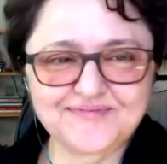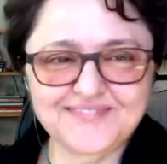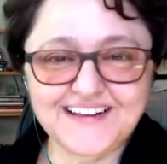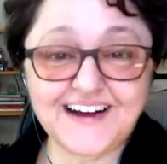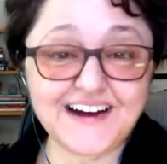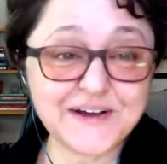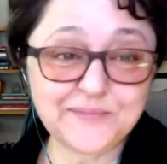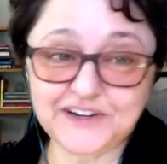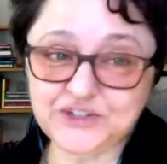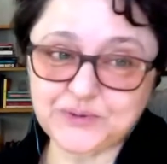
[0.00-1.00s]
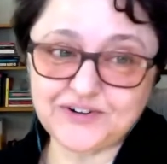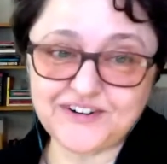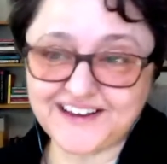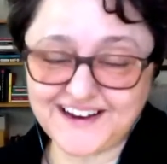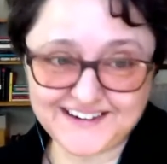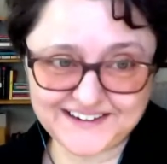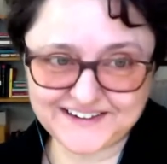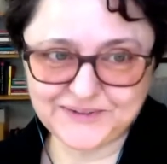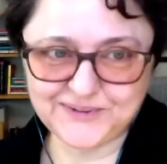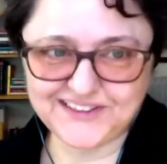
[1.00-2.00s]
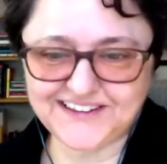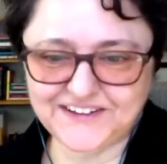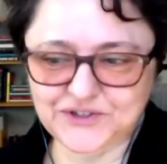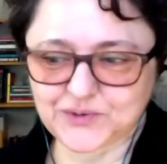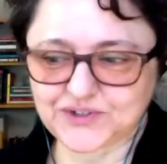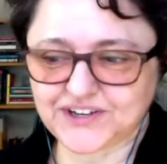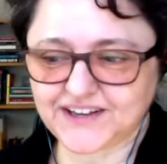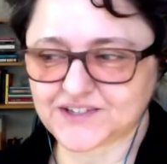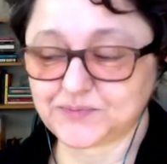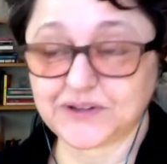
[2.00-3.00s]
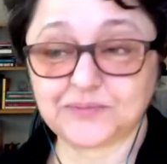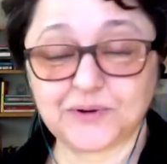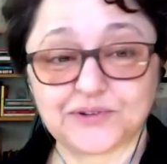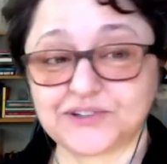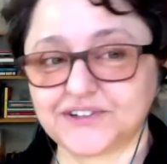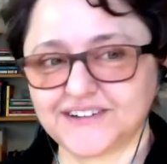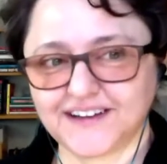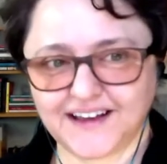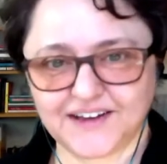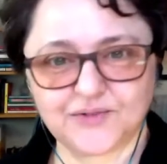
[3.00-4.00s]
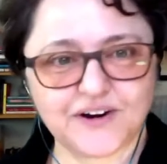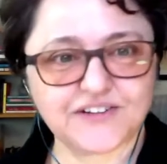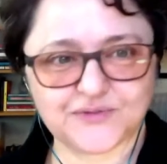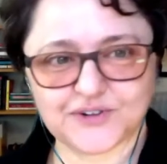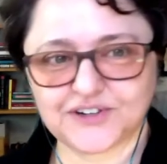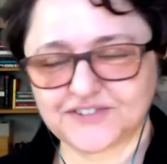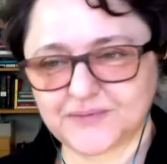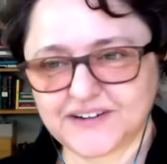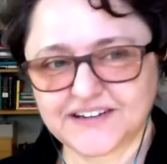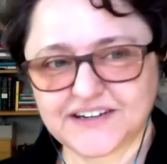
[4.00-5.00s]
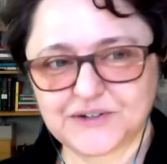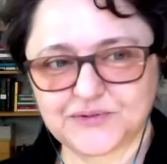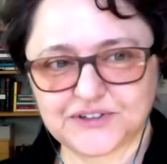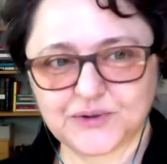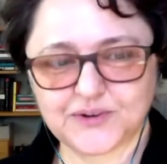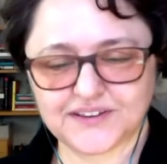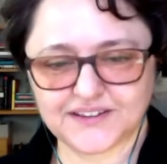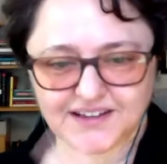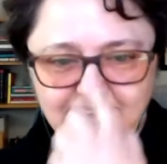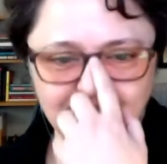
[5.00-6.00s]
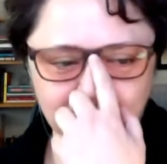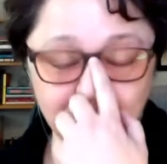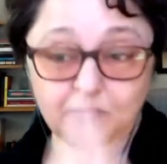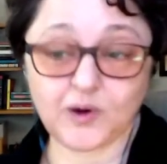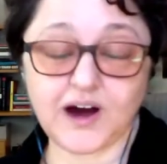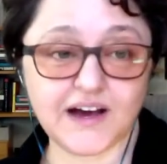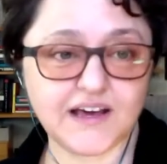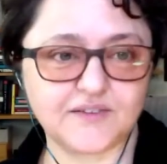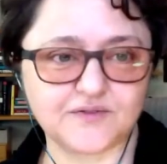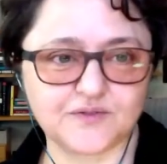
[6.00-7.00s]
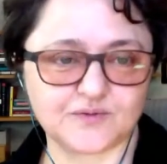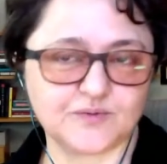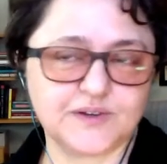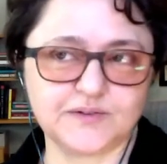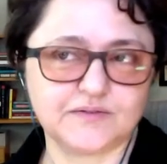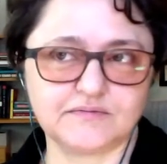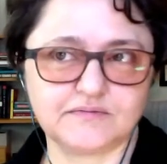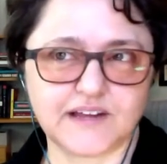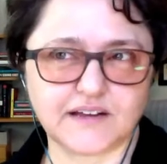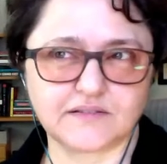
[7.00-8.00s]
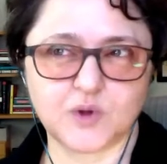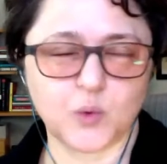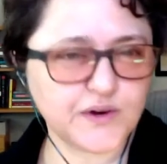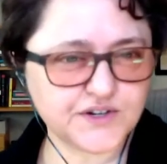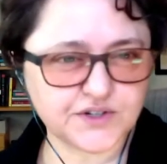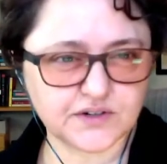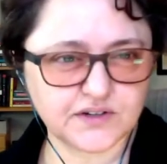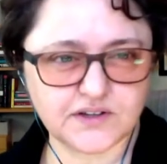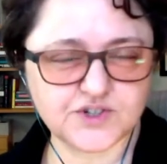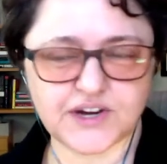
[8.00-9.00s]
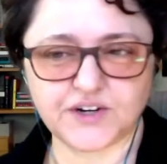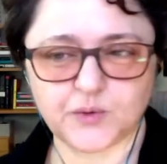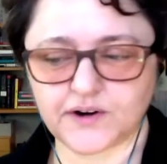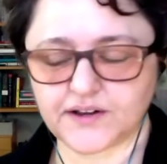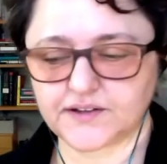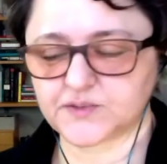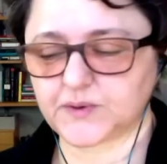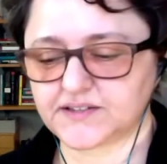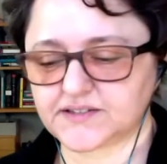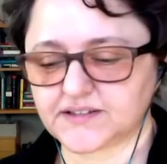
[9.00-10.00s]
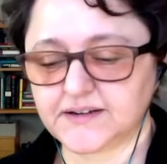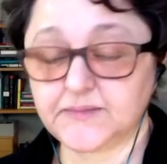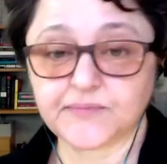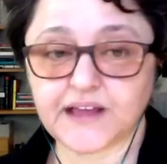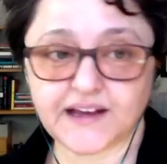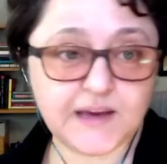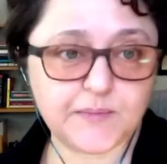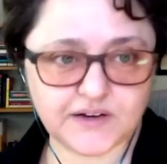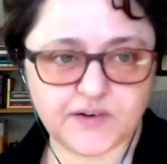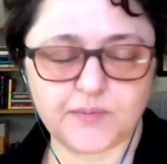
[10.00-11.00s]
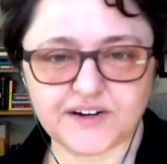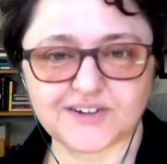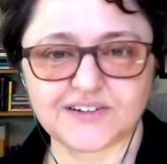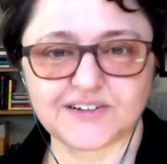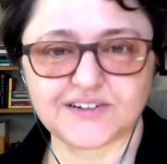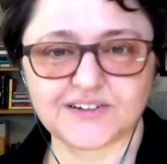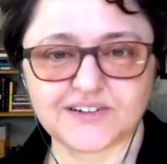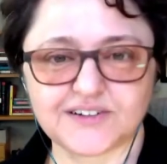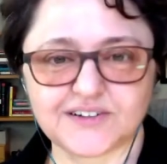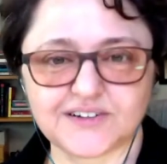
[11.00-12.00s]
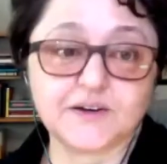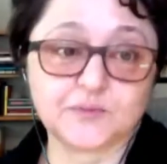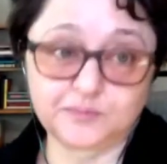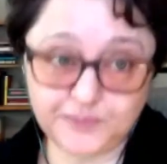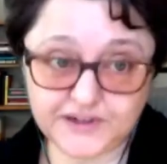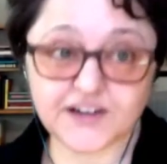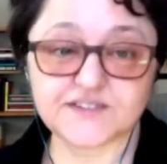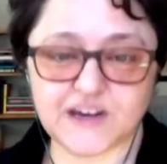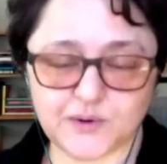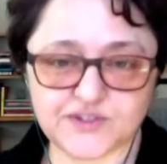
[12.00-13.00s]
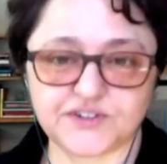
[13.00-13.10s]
I am much more organic with things, which has been both good and very difficult for me to kind of deal with. I have, in like the winter and the January space, I came out of a medical leave because I was under